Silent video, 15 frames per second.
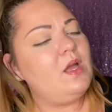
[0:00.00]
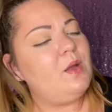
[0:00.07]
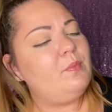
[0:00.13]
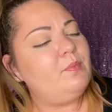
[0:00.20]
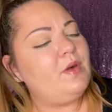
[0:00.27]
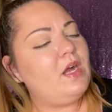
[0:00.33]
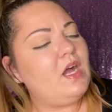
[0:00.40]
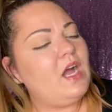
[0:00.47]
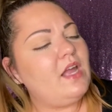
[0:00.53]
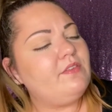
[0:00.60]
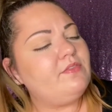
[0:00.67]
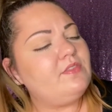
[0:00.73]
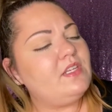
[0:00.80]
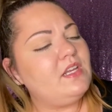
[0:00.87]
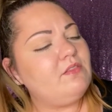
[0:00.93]
But I've
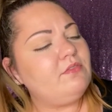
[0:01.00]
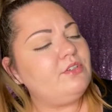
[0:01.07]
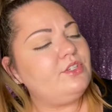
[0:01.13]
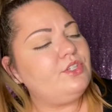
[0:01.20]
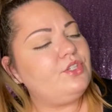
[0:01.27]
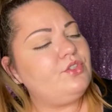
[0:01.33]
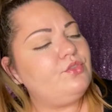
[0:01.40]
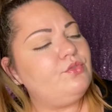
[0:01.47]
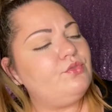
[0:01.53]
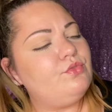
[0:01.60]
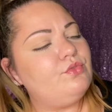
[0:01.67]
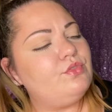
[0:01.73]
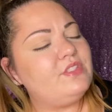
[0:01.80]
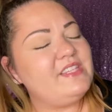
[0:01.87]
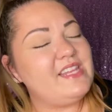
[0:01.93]
never
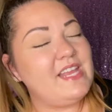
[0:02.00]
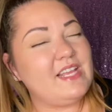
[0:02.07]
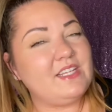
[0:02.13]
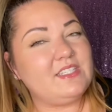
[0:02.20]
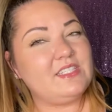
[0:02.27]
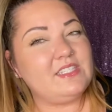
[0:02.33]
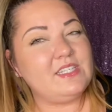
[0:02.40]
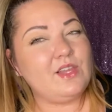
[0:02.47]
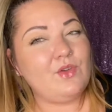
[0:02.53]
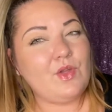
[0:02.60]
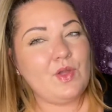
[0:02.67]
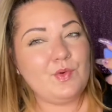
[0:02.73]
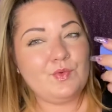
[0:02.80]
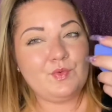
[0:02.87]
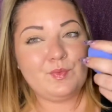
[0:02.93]
used like a
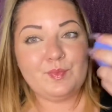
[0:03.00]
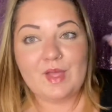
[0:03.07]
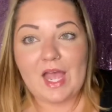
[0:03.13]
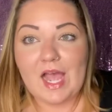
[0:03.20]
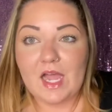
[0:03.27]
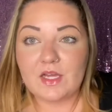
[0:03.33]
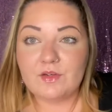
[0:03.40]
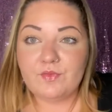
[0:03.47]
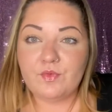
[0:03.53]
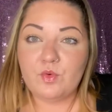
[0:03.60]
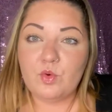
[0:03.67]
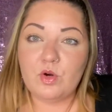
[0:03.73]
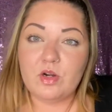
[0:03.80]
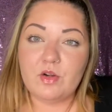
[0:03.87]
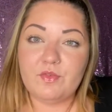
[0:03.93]
silicone pad
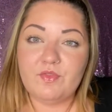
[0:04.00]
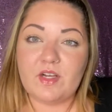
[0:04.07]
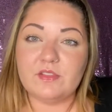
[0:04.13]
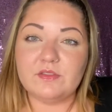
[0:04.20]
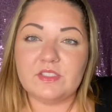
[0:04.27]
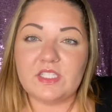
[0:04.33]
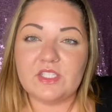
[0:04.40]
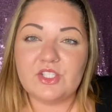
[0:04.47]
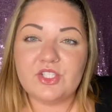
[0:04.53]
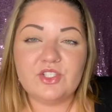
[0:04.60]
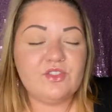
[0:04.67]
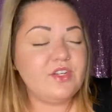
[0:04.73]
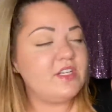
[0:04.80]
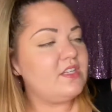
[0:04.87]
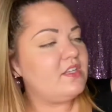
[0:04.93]
for foundation
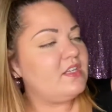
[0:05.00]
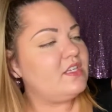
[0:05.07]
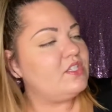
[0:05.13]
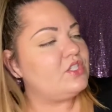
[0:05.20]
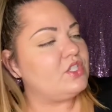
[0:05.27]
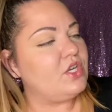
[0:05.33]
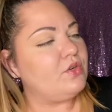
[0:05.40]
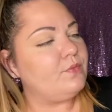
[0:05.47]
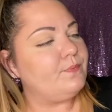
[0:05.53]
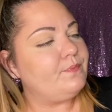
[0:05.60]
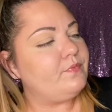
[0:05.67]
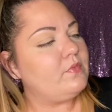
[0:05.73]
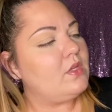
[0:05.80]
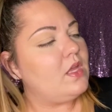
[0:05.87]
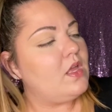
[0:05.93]
or anything. So
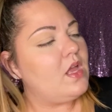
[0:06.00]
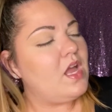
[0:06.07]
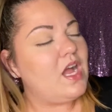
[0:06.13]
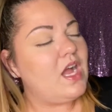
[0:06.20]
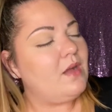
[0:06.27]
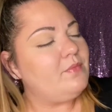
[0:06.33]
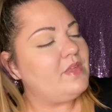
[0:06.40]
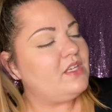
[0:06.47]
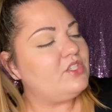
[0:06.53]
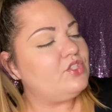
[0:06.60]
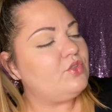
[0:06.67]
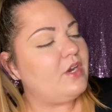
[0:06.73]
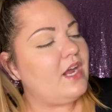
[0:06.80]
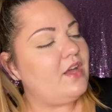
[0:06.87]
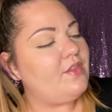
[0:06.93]
I'm not
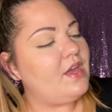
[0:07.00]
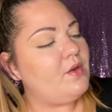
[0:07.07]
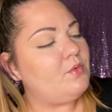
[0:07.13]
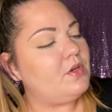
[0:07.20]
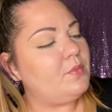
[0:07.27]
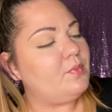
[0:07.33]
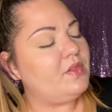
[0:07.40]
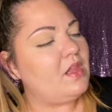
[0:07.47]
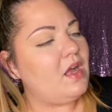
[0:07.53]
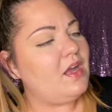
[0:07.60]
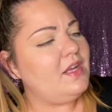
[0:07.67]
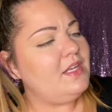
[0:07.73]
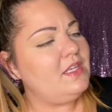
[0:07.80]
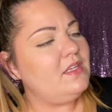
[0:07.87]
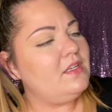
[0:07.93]
sure how that would apply.